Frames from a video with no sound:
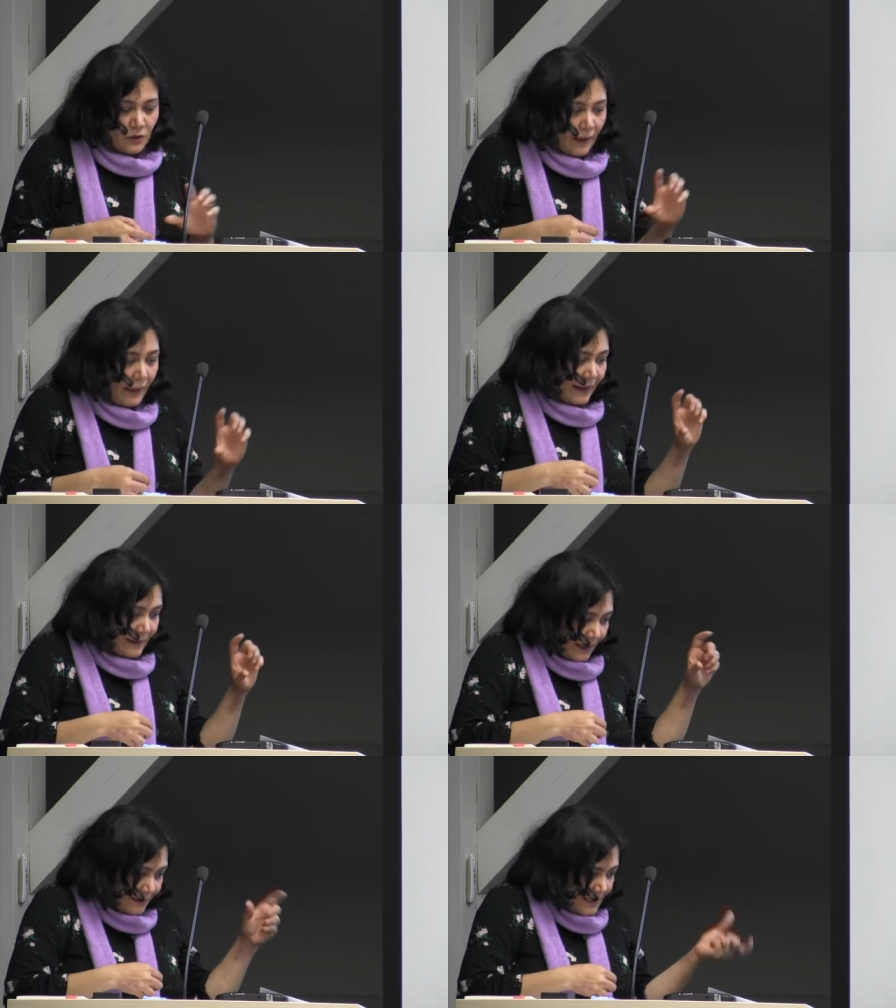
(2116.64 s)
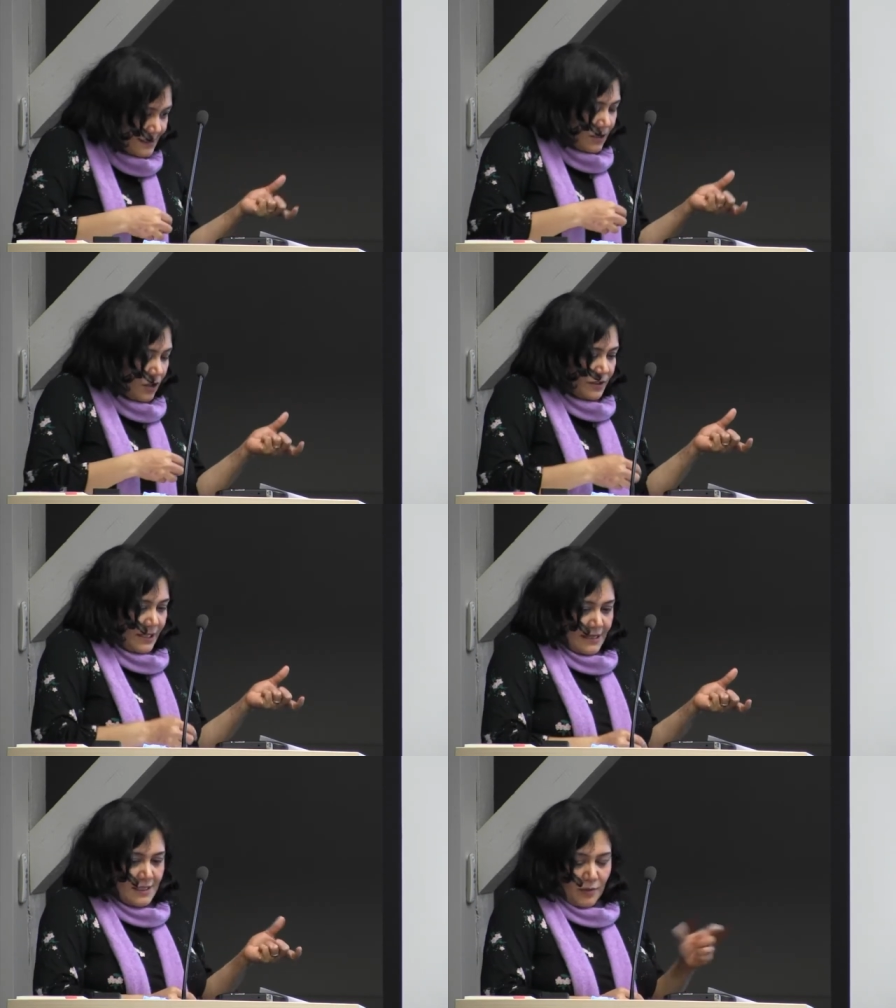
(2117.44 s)
So in this
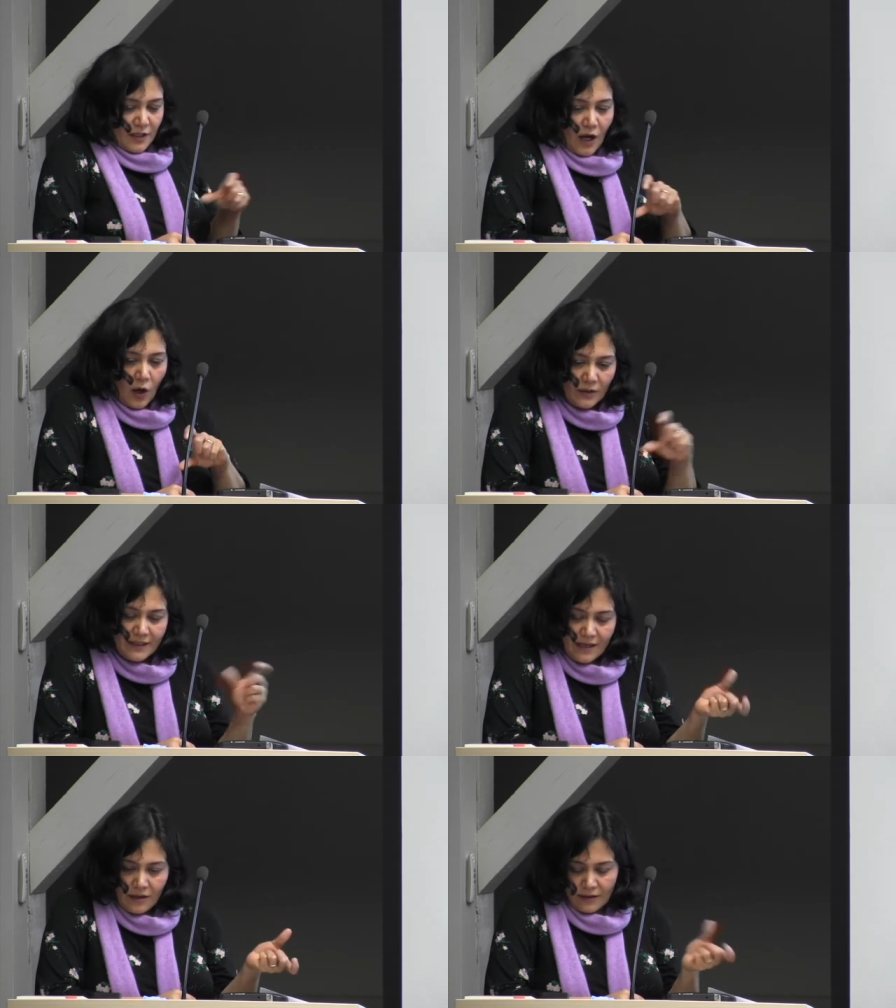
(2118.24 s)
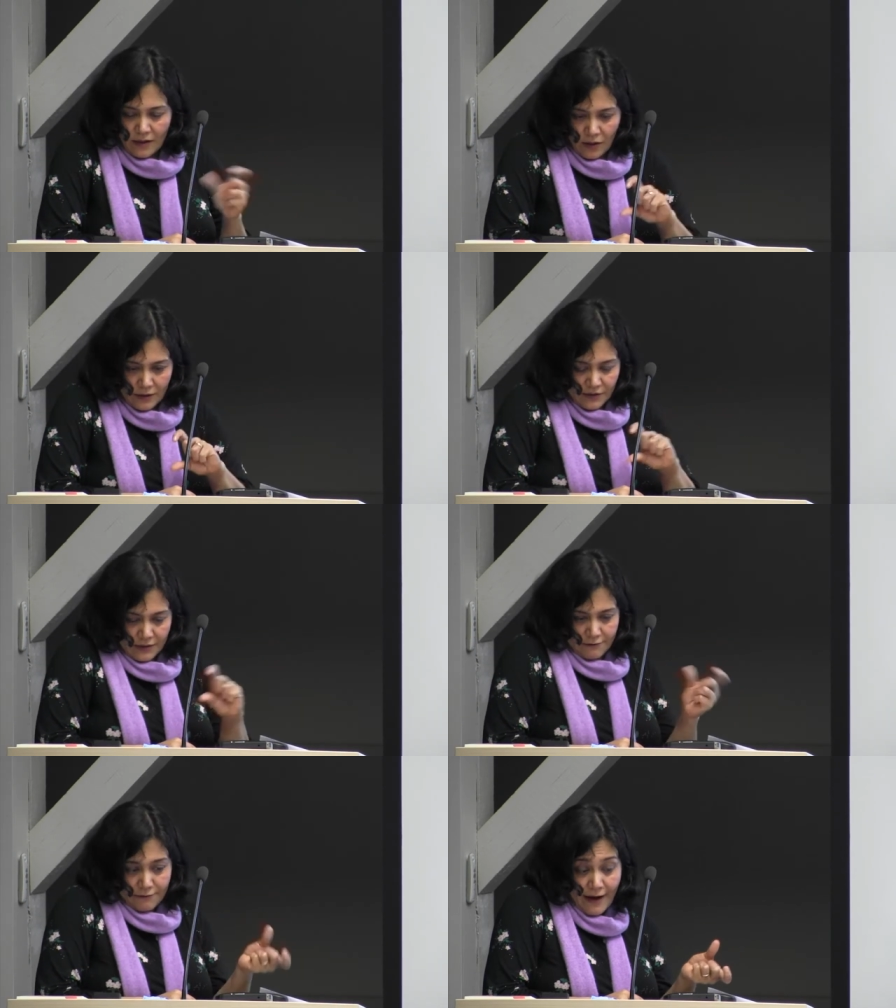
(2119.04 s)
context, but how they are
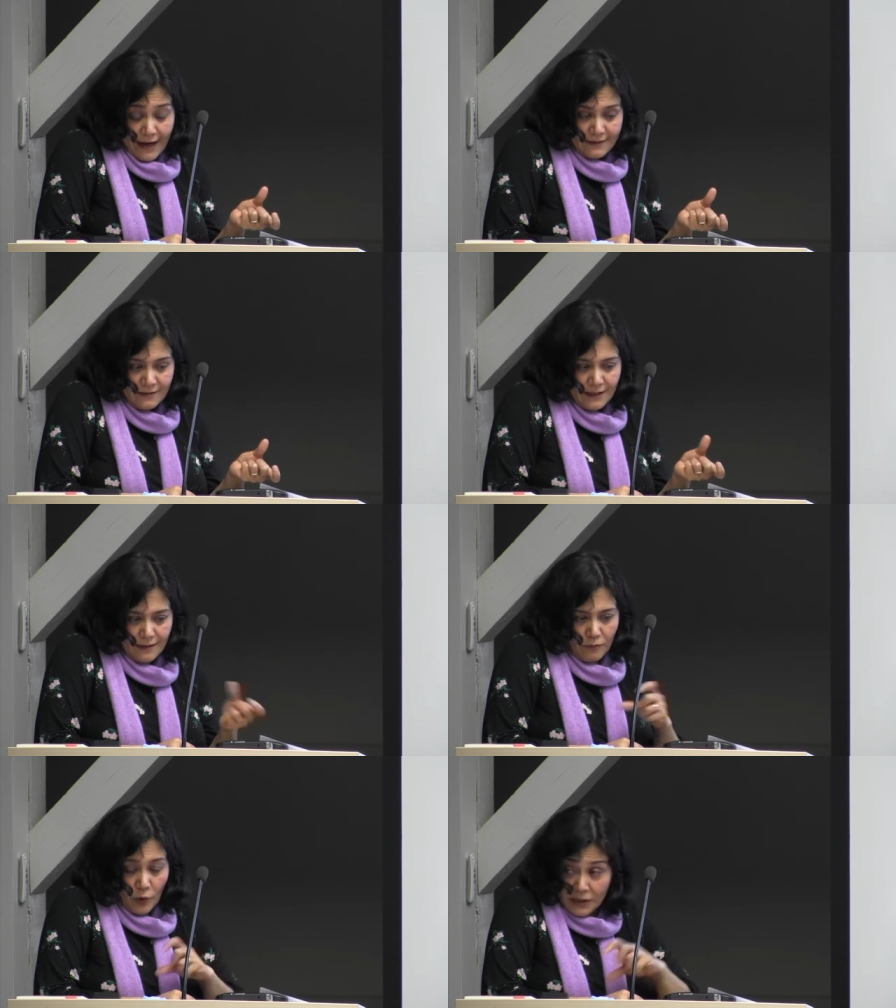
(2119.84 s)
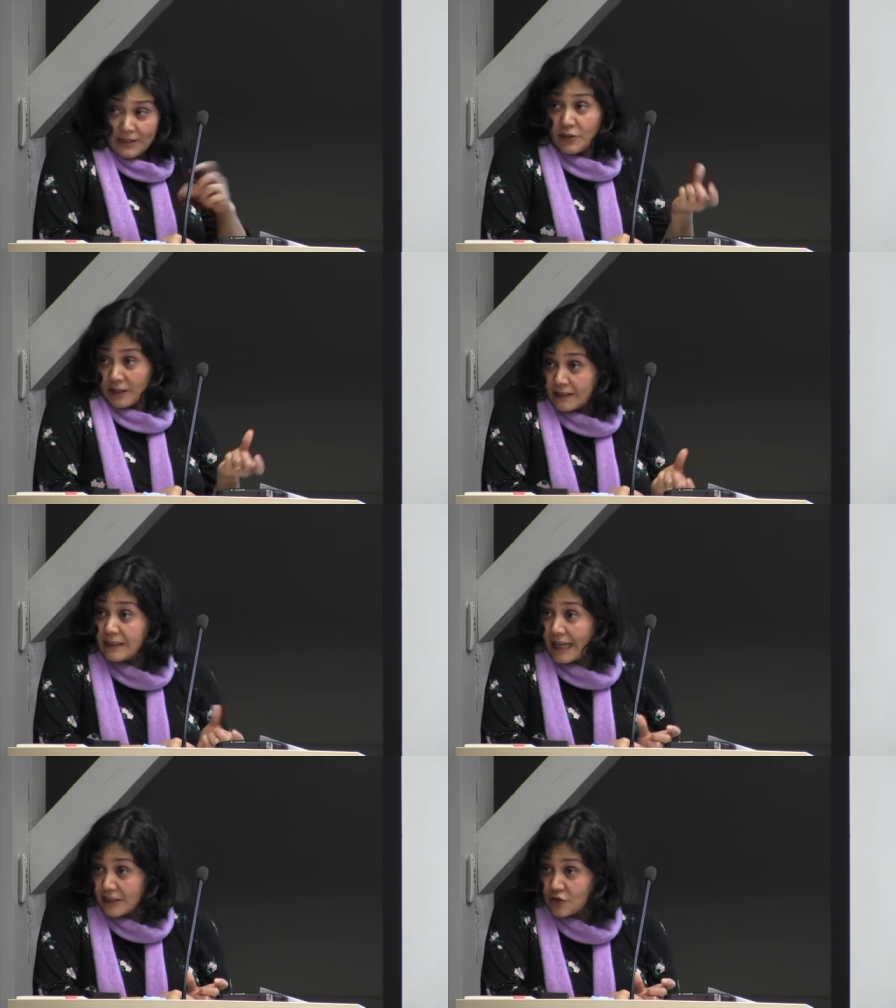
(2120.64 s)
define the monetary